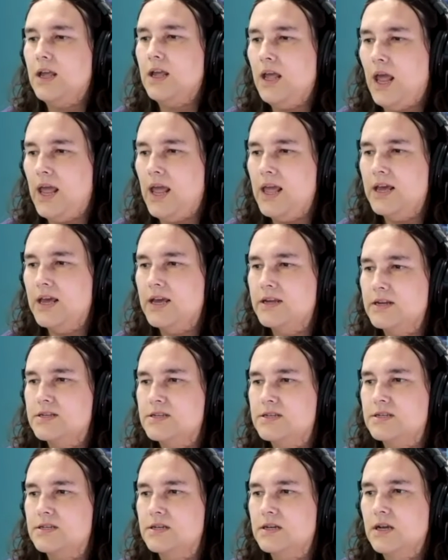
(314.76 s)
It
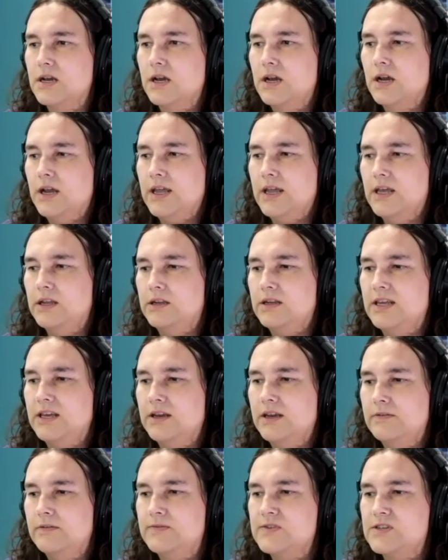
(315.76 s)
it
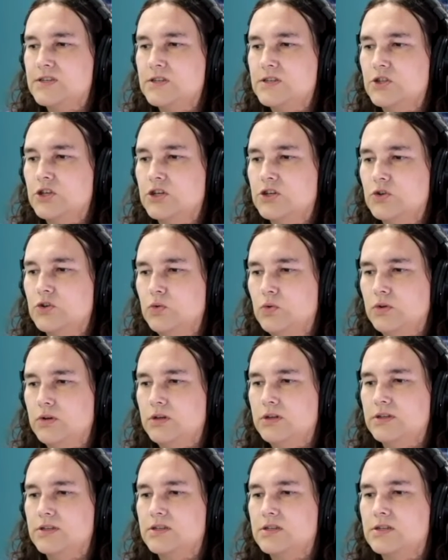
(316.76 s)
gives the
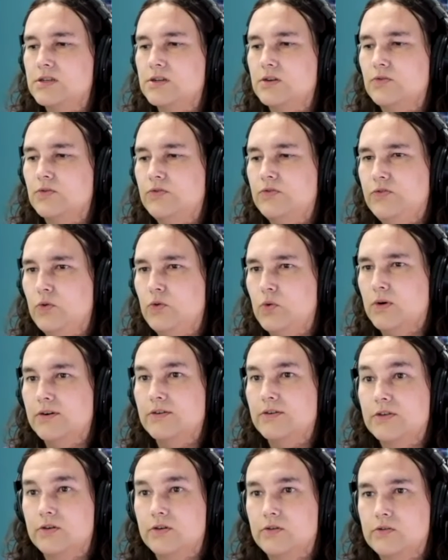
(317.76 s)
tools for
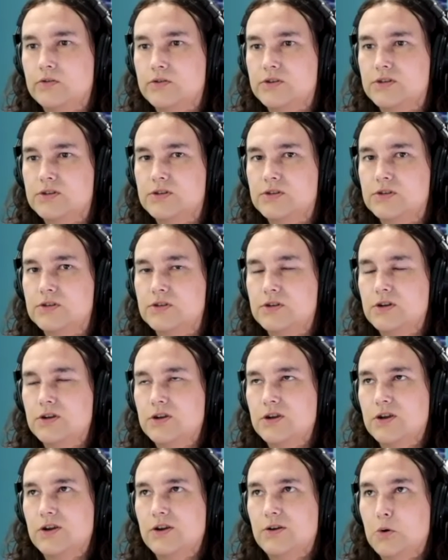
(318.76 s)
those,
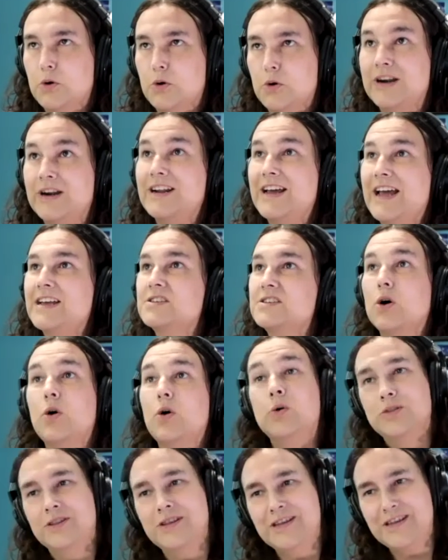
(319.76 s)
or it has
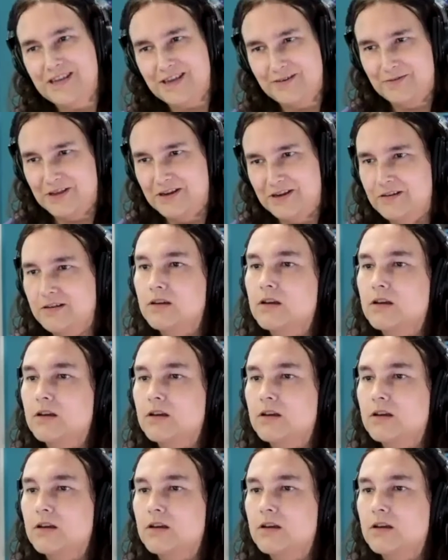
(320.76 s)
only given